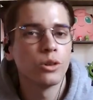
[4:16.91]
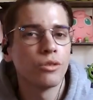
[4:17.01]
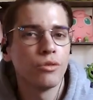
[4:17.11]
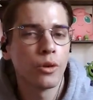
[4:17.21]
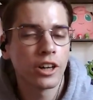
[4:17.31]
Or
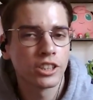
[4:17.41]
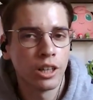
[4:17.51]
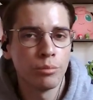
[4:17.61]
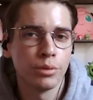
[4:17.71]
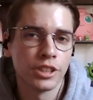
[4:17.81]
for
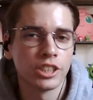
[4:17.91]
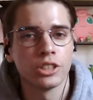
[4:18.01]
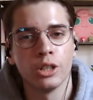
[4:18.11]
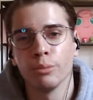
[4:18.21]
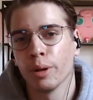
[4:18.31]
example, these
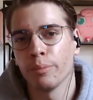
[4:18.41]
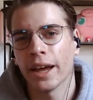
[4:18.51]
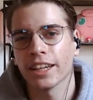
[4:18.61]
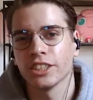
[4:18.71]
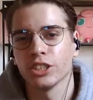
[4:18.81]
tournament
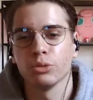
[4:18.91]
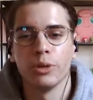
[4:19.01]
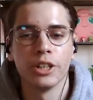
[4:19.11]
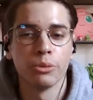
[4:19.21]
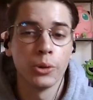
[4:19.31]
packages
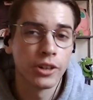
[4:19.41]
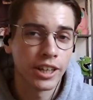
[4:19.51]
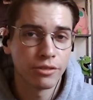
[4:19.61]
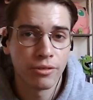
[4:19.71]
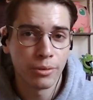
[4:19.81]
where you will
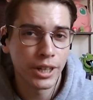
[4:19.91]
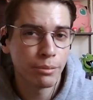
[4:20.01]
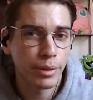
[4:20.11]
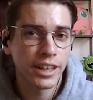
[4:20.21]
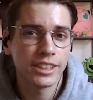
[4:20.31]
get 3
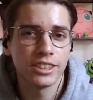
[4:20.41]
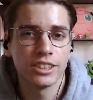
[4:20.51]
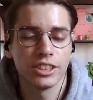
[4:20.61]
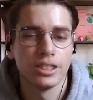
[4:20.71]
bases.